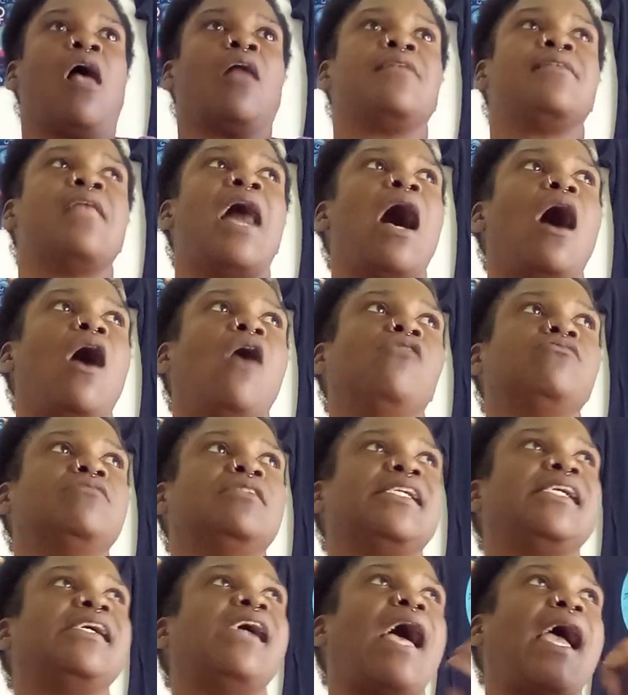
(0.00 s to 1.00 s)
not
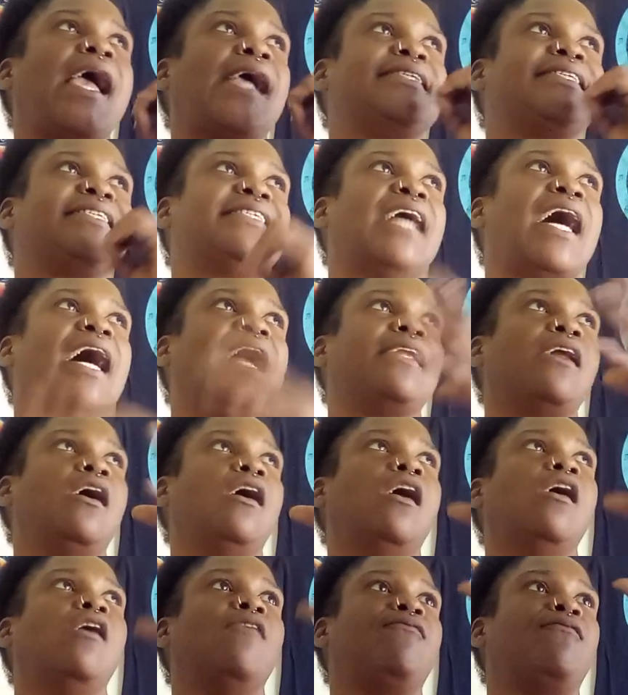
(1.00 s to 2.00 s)
only a sign
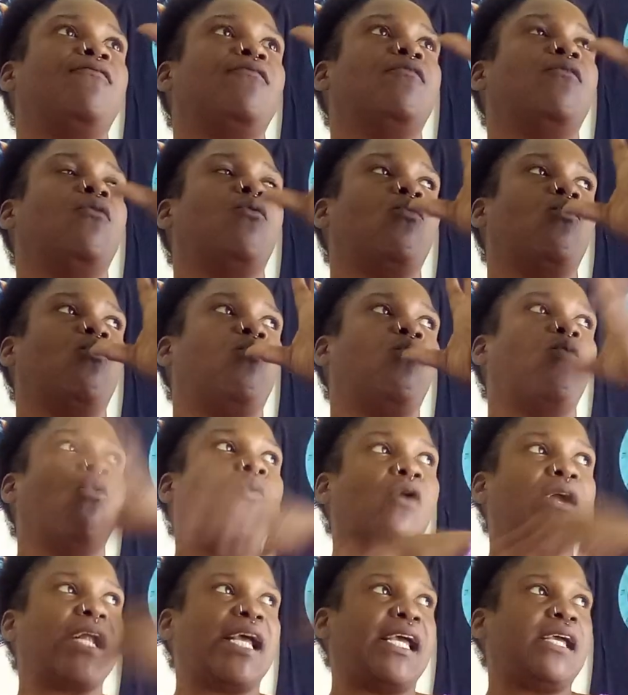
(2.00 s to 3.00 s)
of
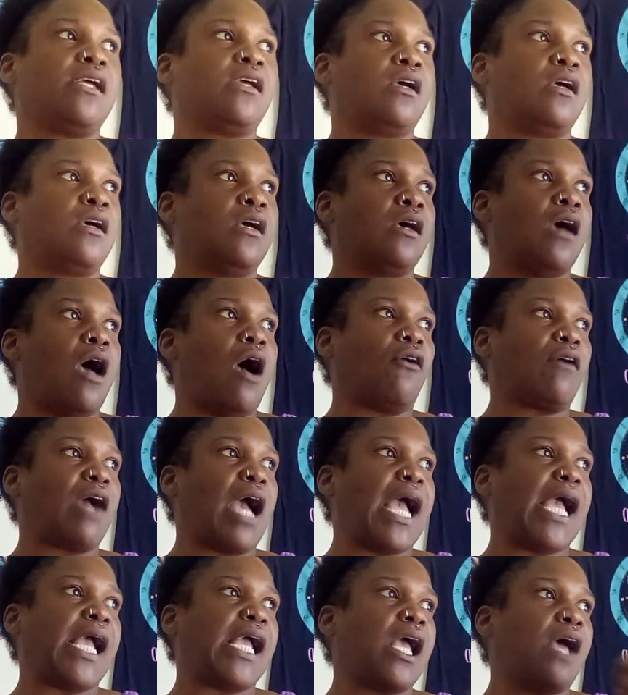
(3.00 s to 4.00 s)
warning,
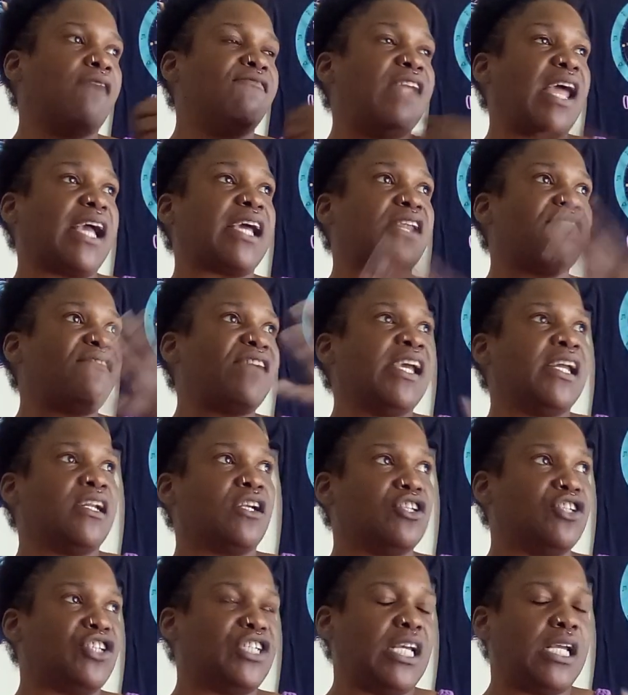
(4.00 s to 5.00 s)
okay, of negative
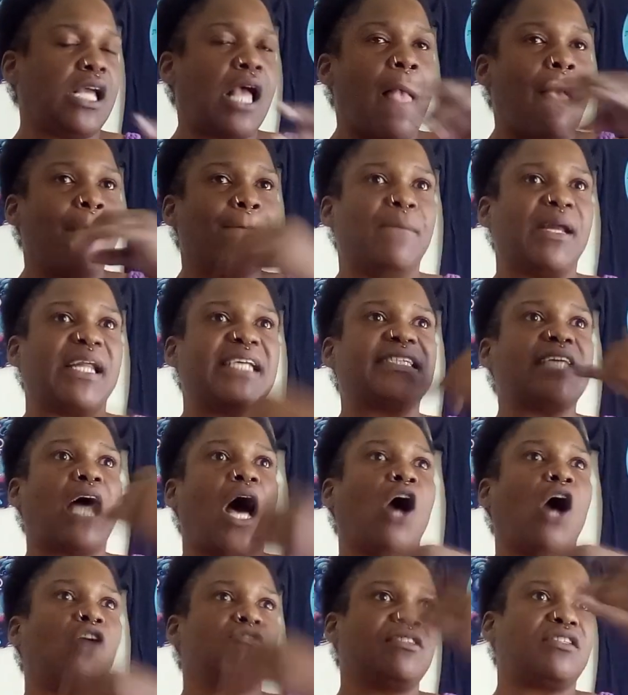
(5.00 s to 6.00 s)
energy, but it's
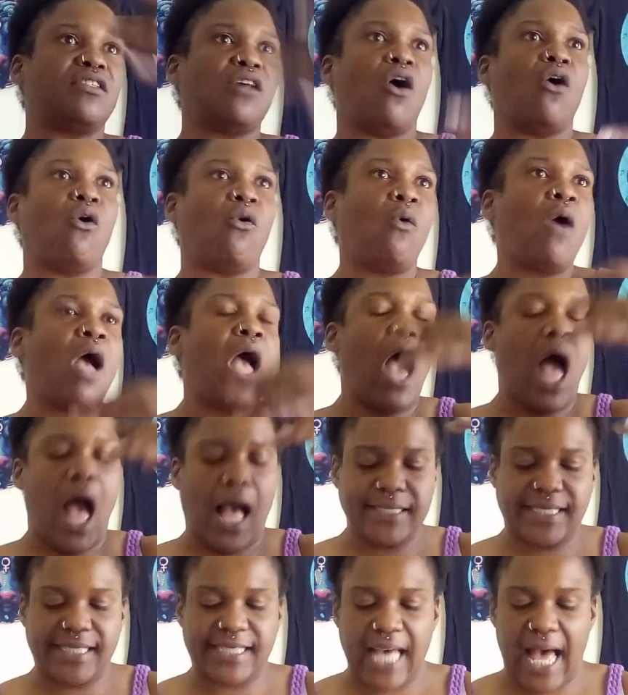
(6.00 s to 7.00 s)
also
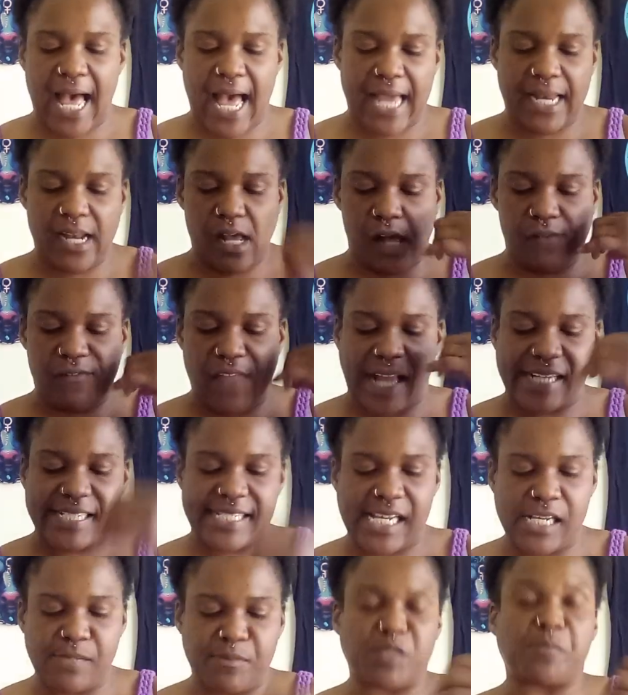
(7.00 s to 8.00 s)
a sign of that
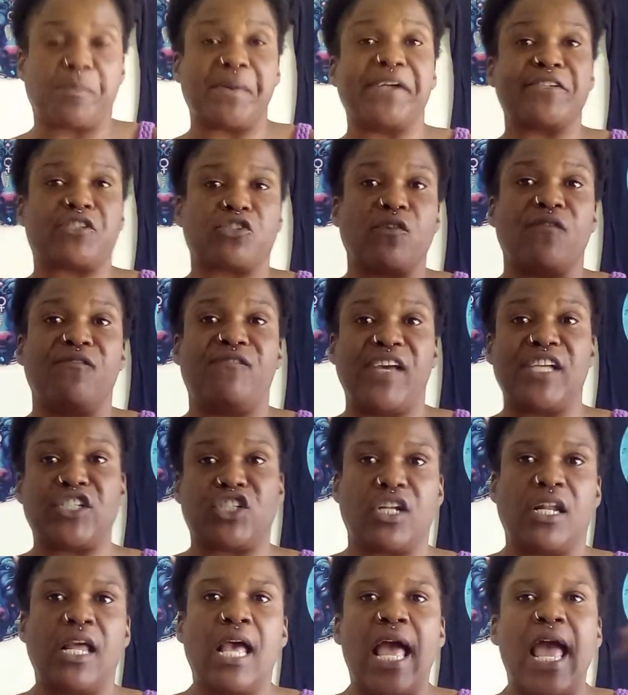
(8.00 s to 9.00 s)
deep spiritual
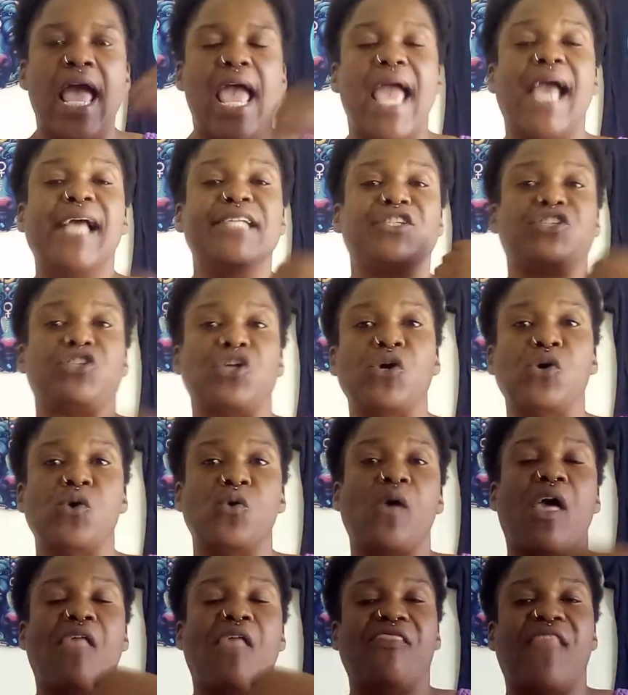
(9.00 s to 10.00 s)
vision
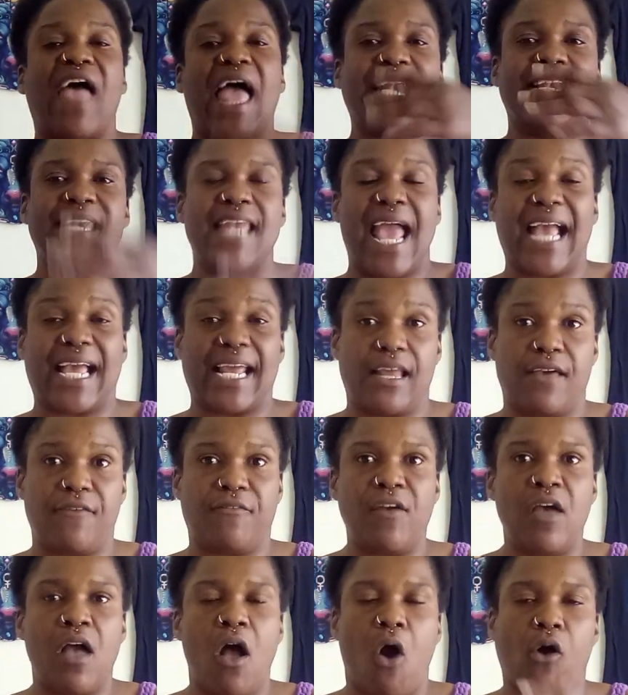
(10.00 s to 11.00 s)
into that
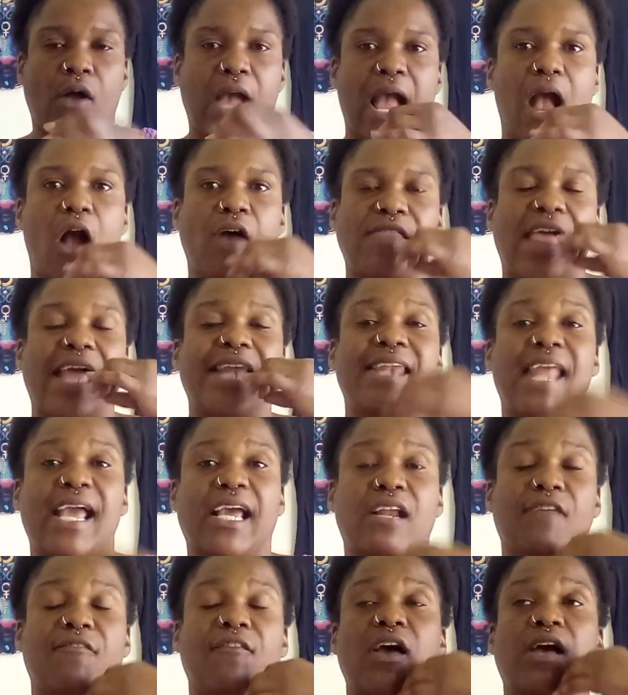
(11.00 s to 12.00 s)
negative, okay, or that
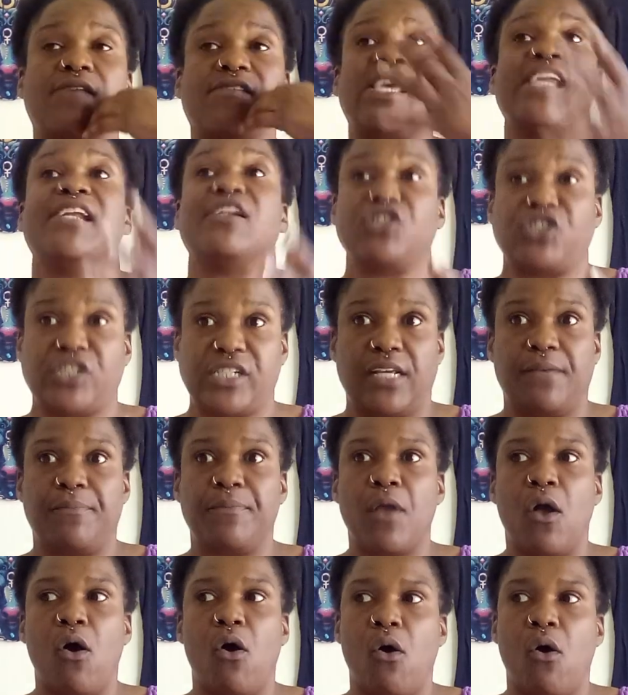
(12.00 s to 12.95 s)
negative energy.